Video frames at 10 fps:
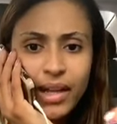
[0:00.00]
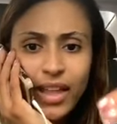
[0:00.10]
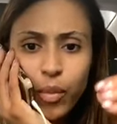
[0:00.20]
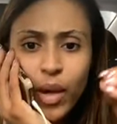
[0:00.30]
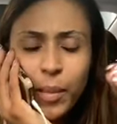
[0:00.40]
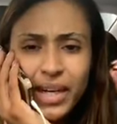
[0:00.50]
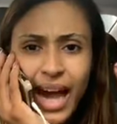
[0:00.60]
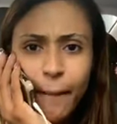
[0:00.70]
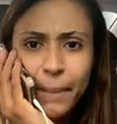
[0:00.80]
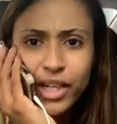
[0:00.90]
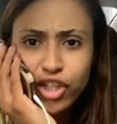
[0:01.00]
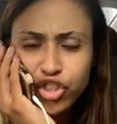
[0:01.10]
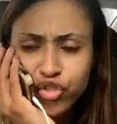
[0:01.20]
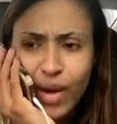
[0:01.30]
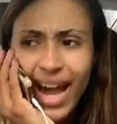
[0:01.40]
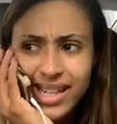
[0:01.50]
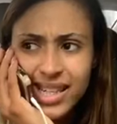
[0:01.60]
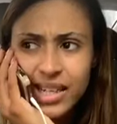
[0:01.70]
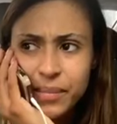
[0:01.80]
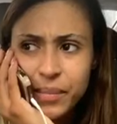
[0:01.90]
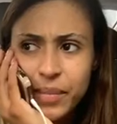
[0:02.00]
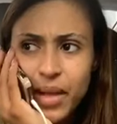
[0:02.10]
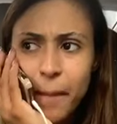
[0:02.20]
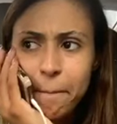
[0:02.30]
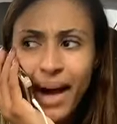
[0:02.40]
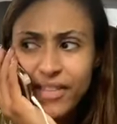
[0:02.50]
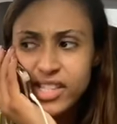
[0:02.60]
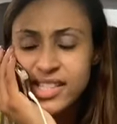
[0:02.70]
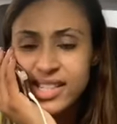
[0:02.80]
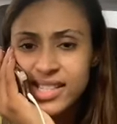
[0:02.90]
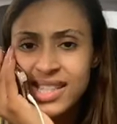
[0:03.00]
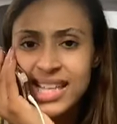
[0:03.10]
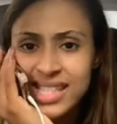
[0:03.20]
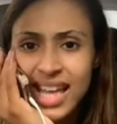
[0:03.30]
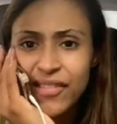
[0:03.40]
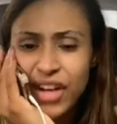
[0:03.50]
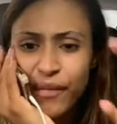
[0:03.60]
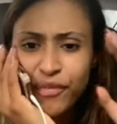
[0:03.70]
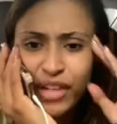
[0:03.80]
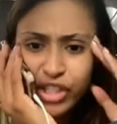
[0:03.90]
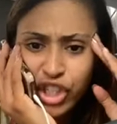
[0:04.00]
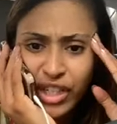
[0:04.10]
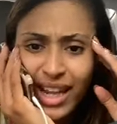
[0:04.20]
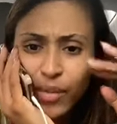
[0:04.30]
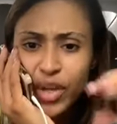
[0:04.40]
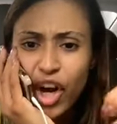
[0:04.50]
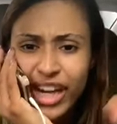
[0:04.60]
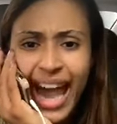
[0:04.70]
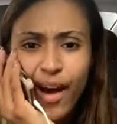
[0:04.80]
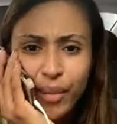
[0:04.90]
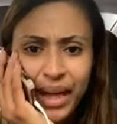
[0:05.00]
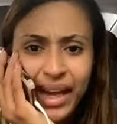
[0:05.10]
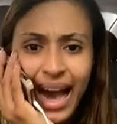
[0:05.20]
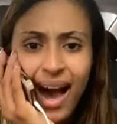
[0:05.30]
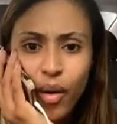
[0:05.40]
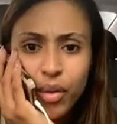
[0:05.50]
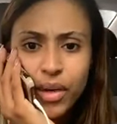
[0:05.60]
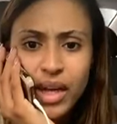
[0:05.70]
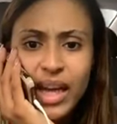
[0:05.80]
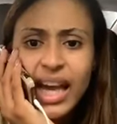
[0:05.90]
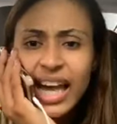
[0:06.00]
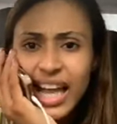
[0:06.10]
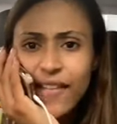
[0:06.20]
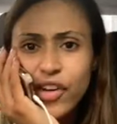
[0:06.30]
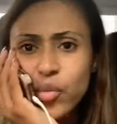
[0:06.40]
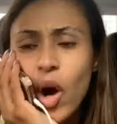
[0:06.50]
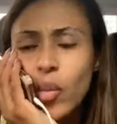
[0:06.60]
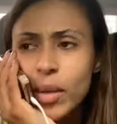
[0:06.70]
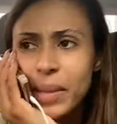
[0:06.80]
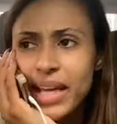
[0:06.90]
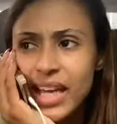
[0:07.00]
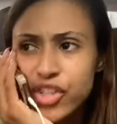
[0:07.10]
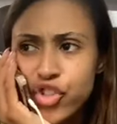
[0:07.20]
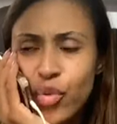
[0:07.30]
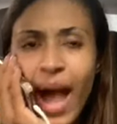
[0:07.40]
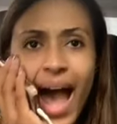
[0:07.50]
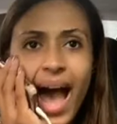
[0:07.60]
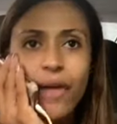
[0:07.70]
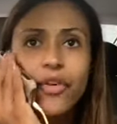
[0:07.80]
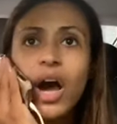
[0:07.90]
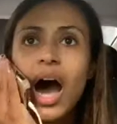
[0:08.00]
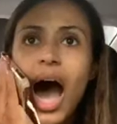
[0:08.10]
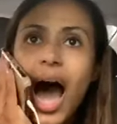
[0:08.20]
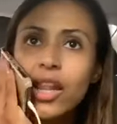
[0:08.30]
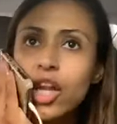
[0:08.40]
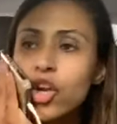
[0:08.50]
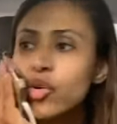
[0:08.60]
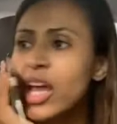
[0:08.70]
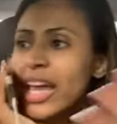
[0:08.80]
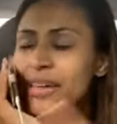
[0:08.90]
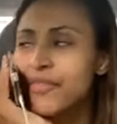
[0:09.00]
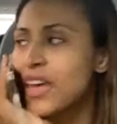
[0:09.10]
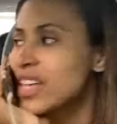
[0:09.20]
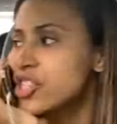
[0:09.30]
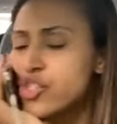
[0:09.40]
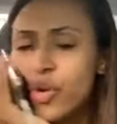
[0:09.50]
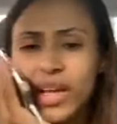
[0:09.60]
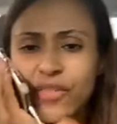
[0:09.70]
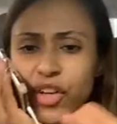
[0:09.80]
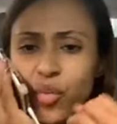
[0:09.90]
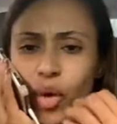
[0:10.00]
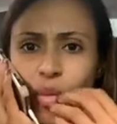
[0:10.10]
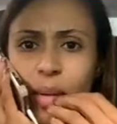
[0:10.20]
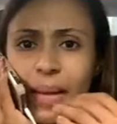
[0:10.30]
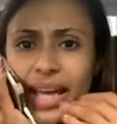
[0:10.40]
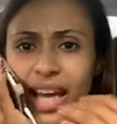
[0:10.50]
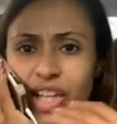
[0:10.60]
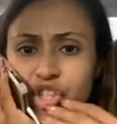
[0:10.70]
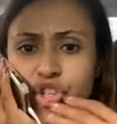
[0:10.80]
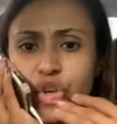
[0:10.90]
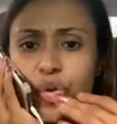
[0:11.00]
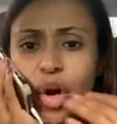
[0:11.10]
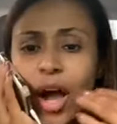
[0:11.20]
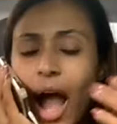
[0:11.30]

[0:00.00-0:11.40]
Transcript: that we would not be distracted by the success, even a vision that we are carrying out. Even where we begin to have, hallelujah, events, or even where we begin to